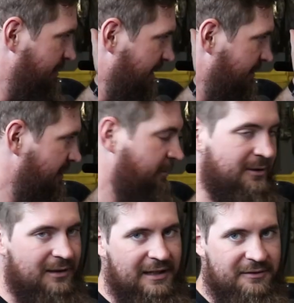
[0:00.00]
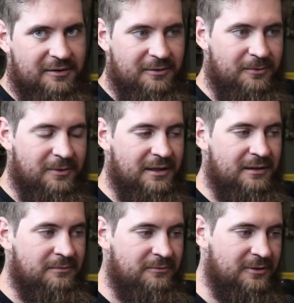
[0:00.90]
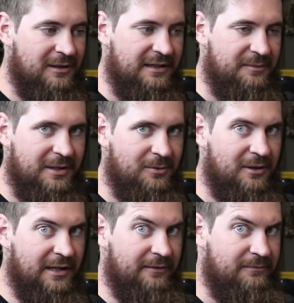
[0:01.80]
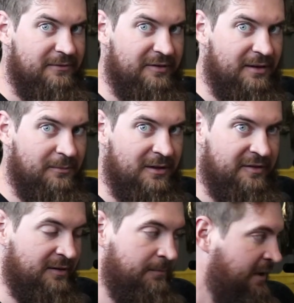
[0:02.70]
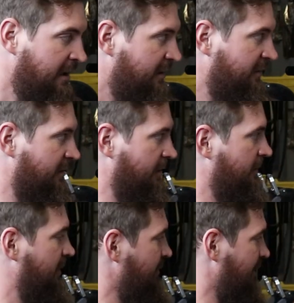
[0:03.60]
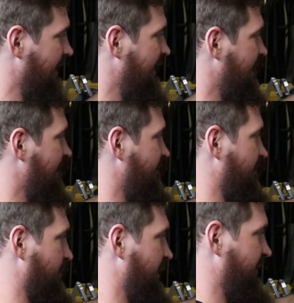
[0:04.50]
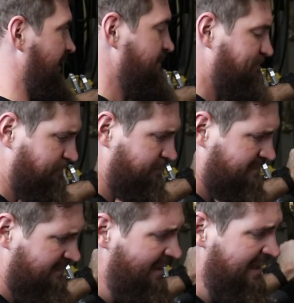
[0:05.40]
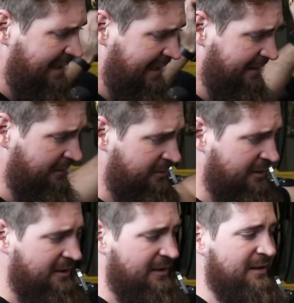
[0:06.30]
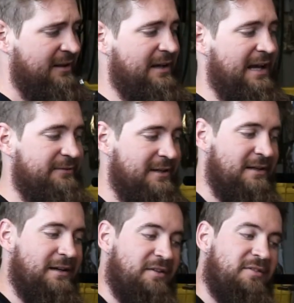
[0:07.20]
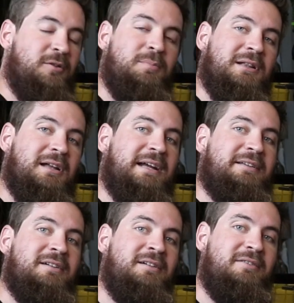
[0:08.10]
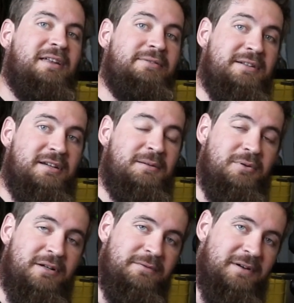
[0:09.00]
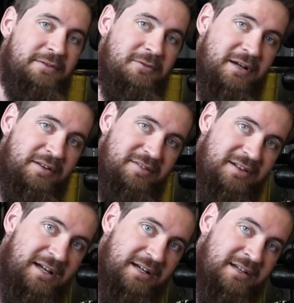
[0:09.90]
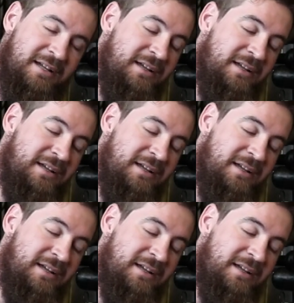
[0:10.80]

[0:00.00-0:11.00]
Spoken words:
apparently we're not allowed to be quiet for some reason. So I'm not allowed to have a suppressor, and having a super light 17.5 grain slug